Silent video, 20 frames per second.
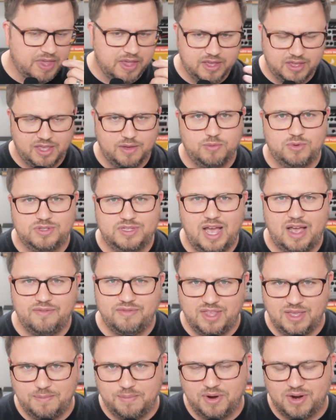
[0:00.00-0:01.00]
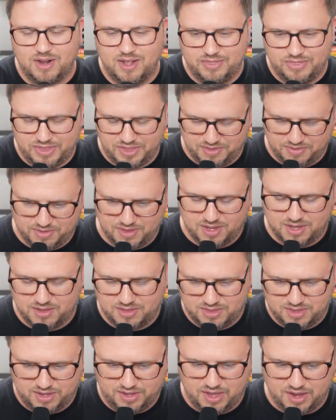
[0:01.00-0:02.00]
Okay, we'll dive deeper in the the,
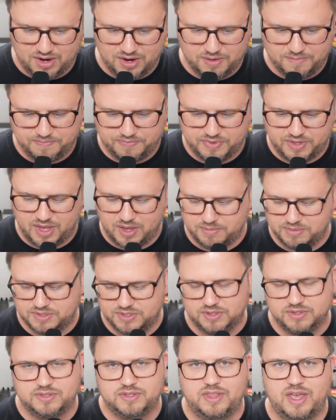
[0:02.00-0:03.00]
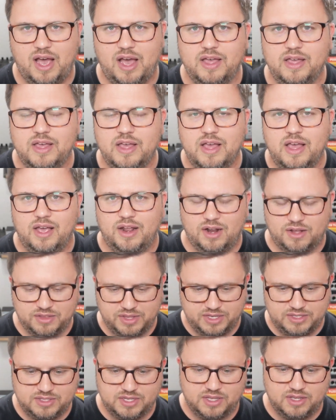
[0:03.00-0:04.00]
the gear episodes of that, and I'll
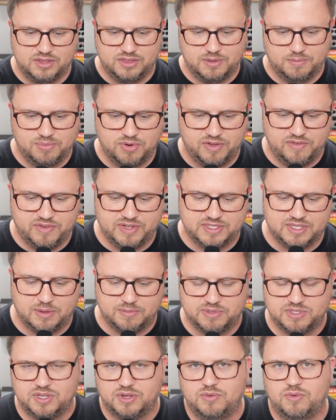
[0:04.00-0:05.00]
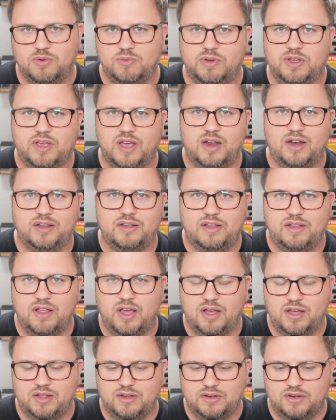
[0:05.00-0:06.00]
link to the previous episode where we kind of
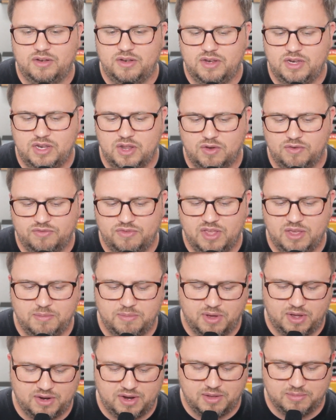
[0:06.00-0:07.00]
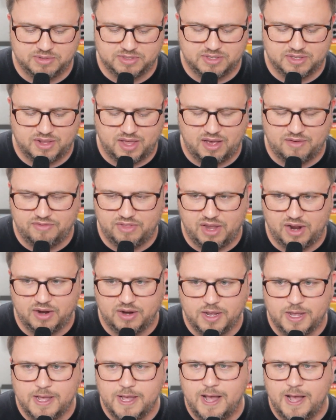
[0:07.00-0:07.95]
uh, dove deep on Ableton Live there.